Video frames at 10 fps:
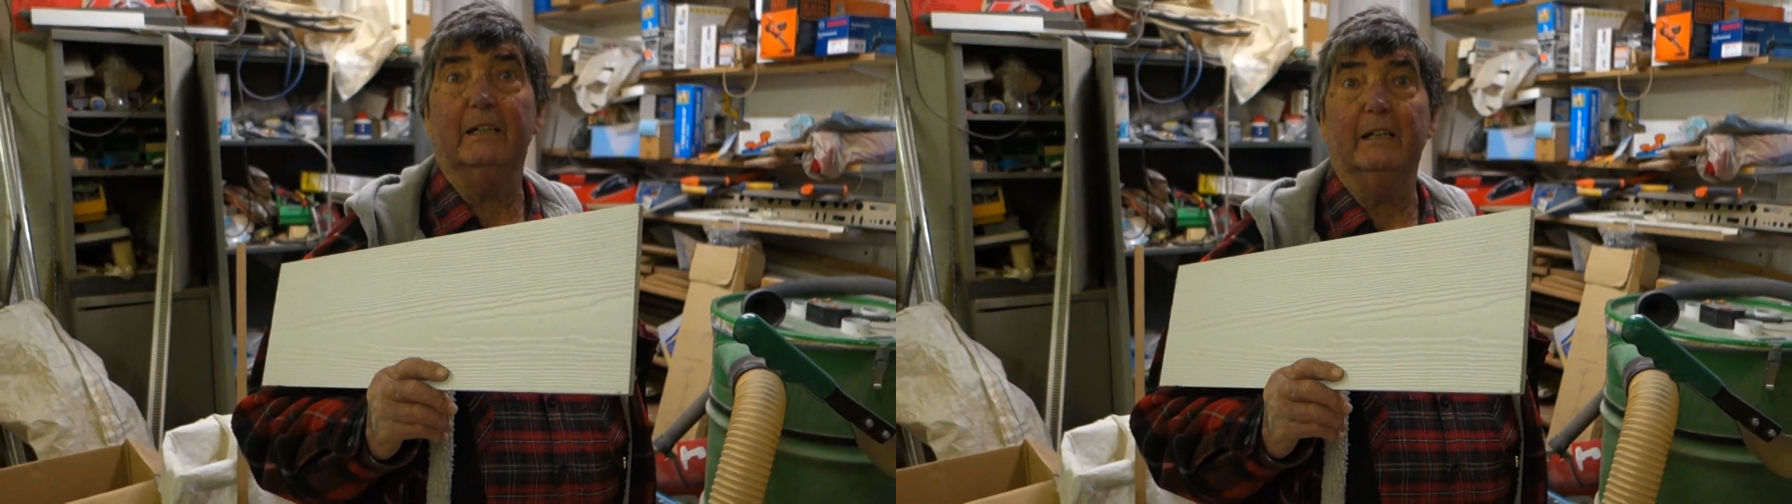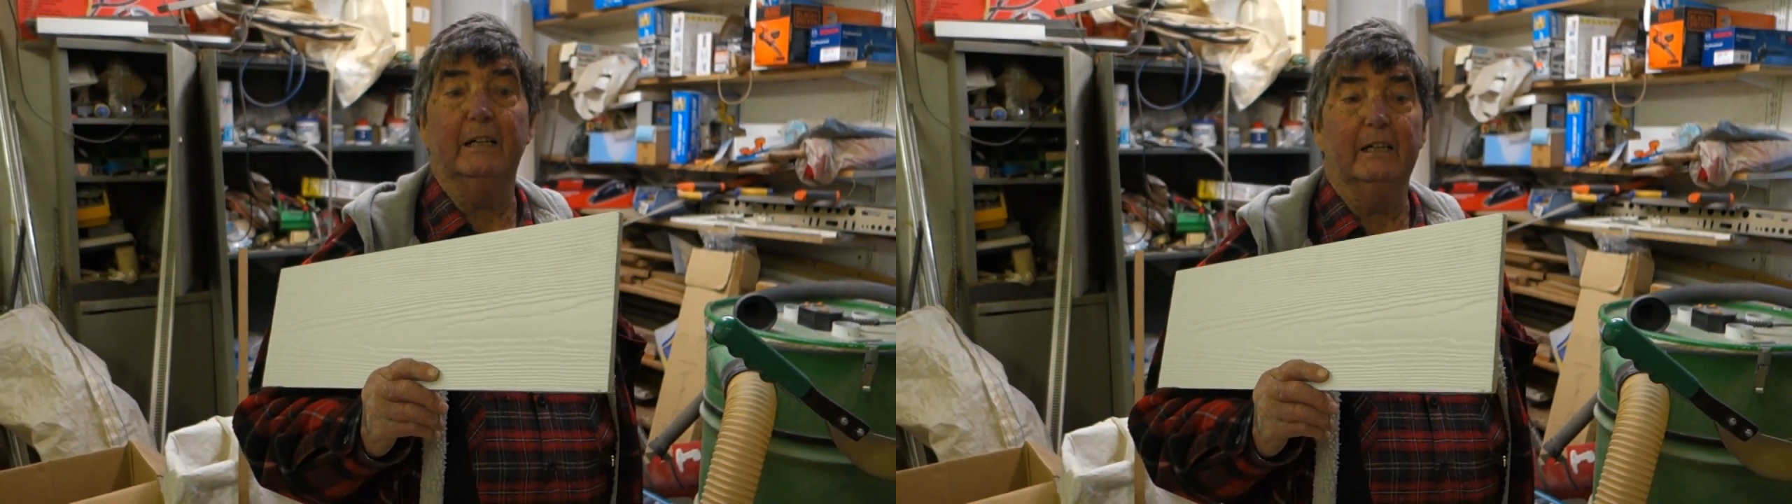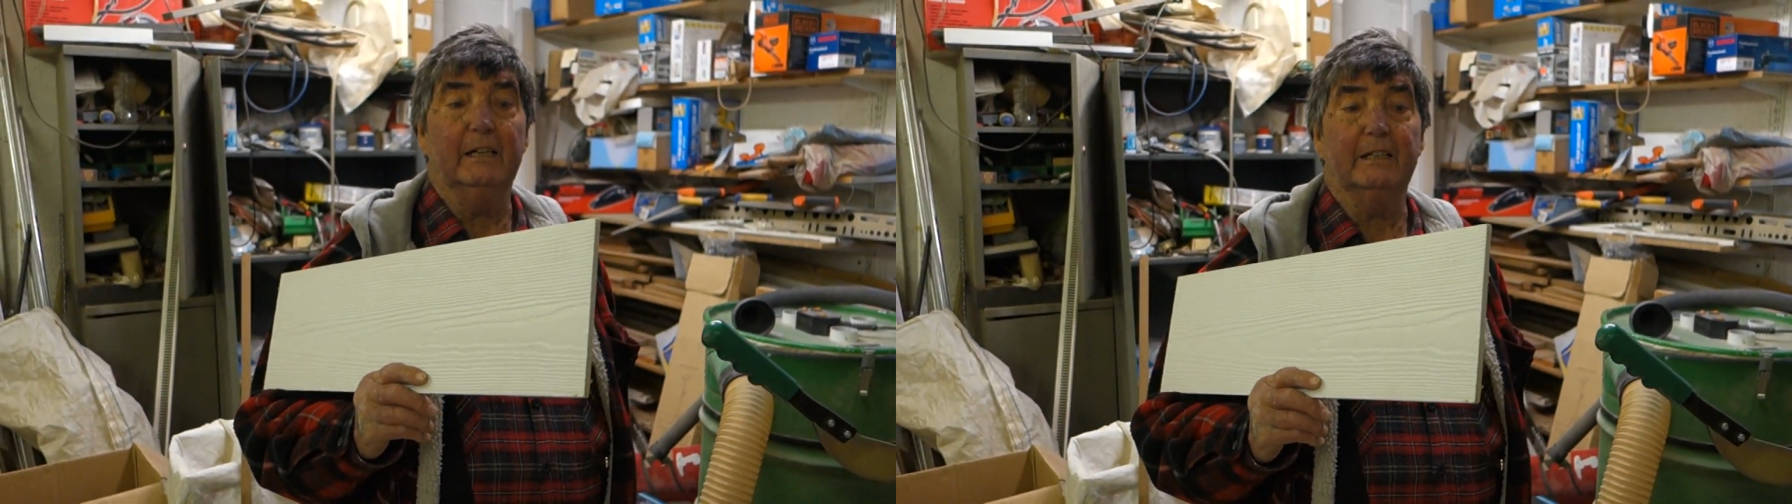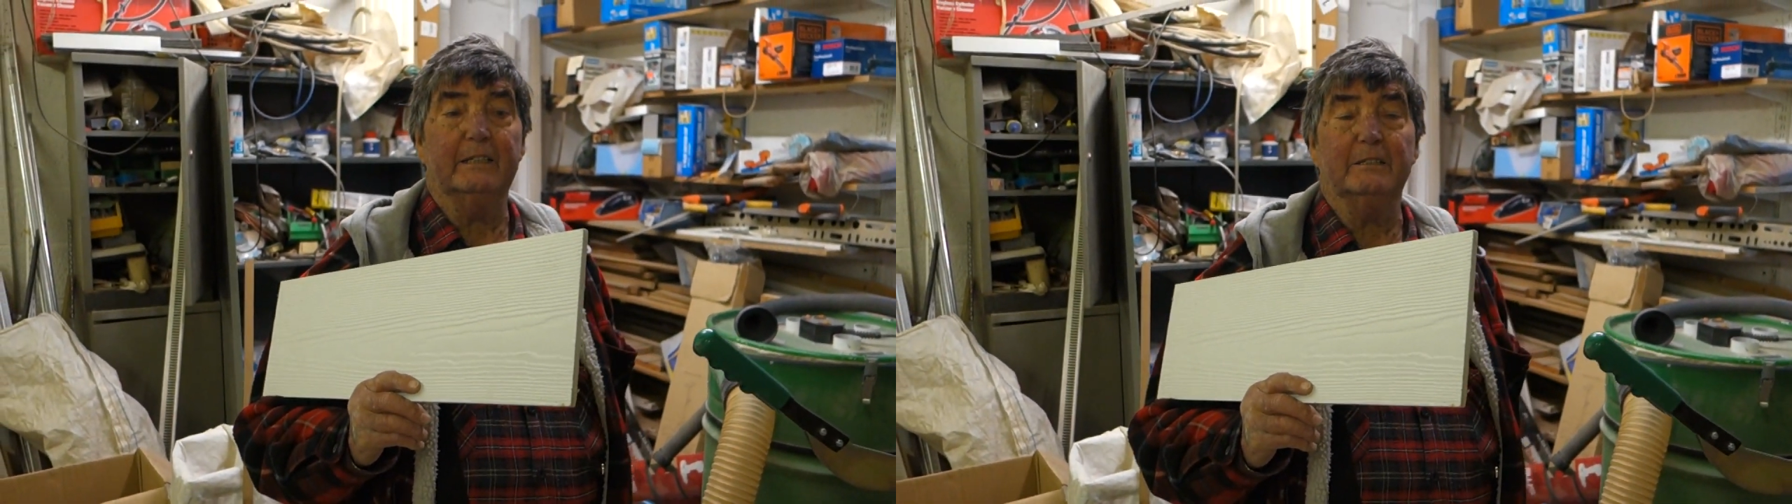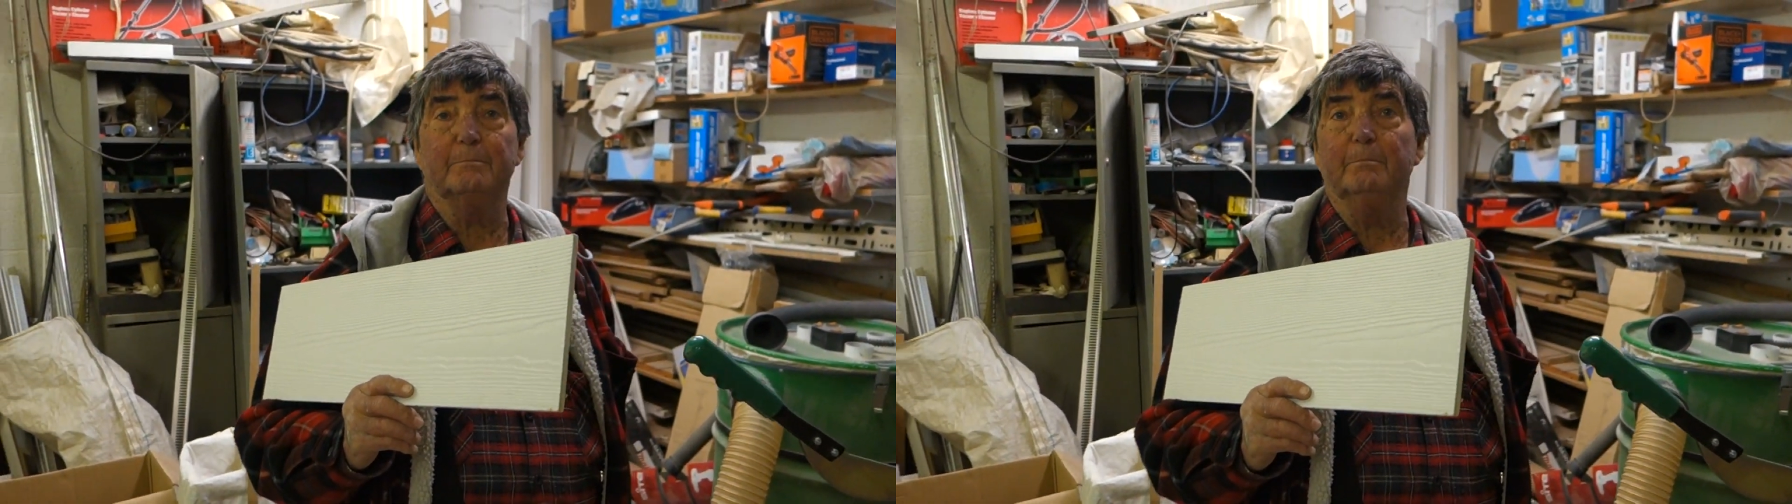
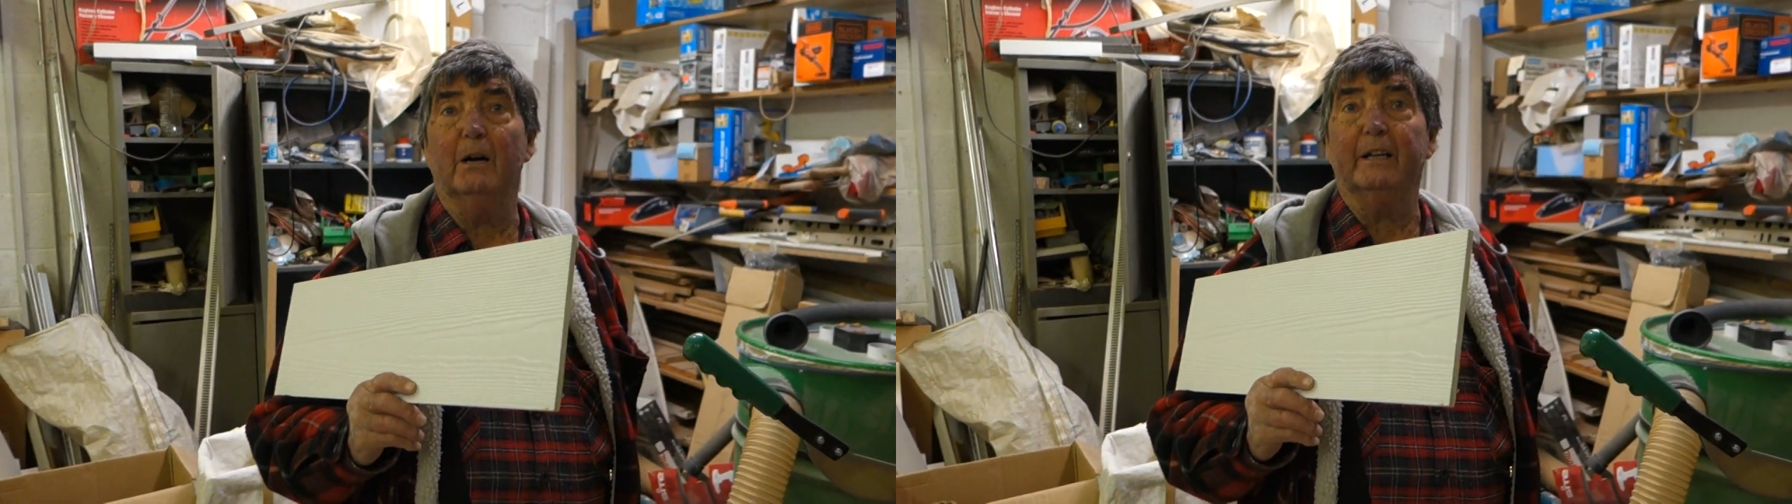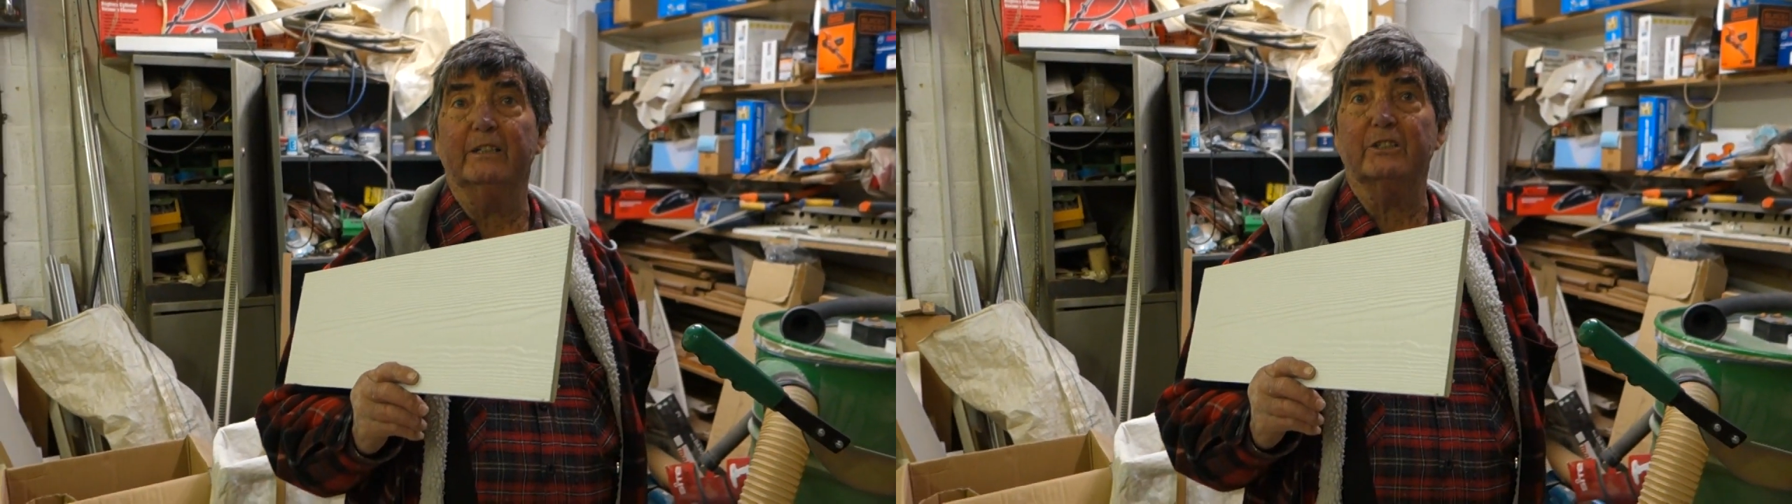there's Marley